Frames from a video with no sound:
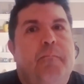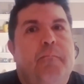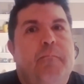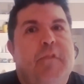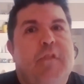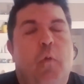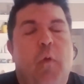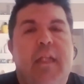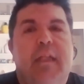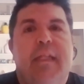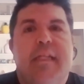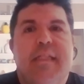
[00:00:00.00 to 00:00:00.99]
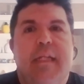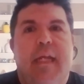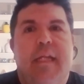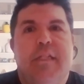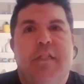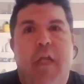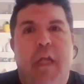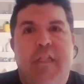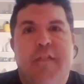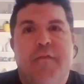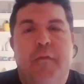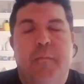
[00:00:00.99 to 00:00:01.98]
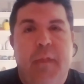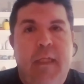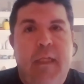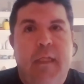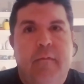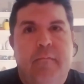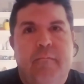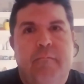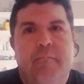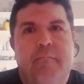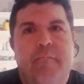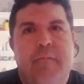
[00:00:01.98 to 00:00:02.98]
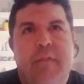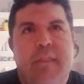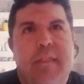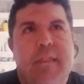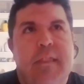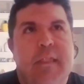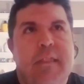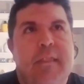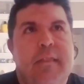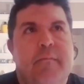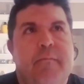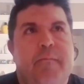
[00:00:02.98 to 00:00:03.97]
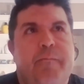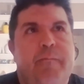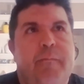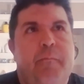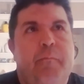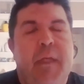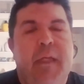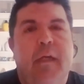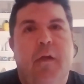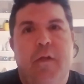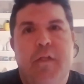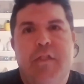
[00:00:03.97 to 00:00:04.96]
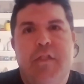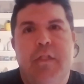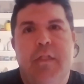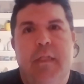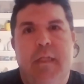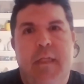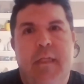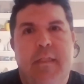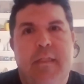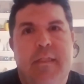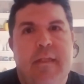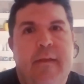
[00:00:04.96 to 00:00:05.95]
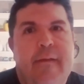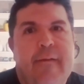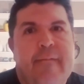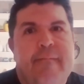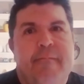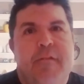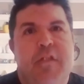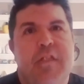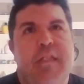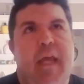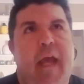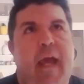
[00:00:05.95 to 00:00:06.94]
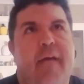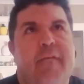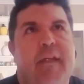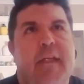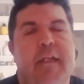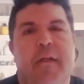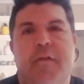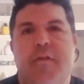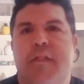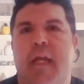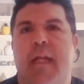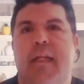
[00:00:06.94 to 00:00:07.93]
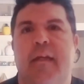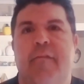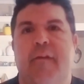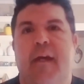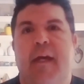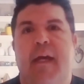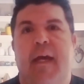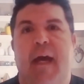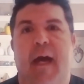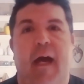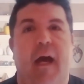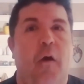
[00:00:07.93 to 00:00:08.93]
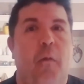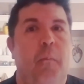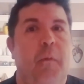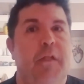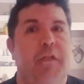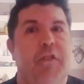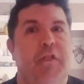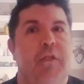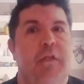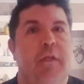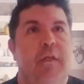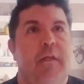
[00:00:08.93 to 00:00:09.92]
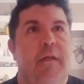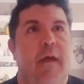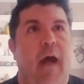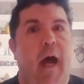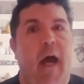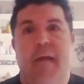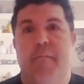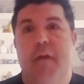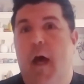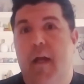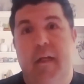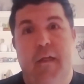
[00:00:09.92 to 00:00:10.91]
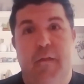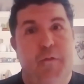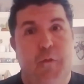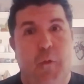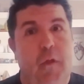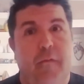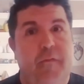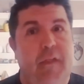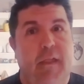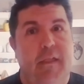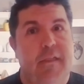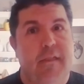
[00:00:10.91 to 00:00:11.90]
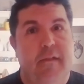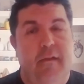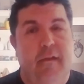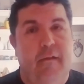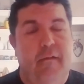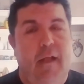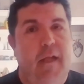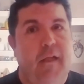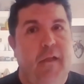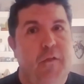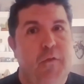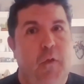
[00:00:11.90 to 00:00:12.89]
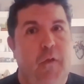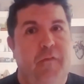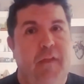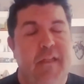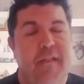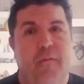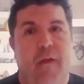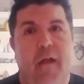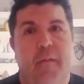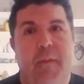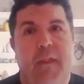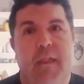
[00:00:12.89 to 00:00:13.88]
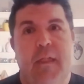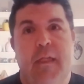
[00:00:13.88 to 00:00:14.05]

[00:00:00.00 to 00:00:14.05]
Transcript: So one of the things that has changed for me since being a Christian is just having an understanding of how much I am not in control of things, not in control of things around me.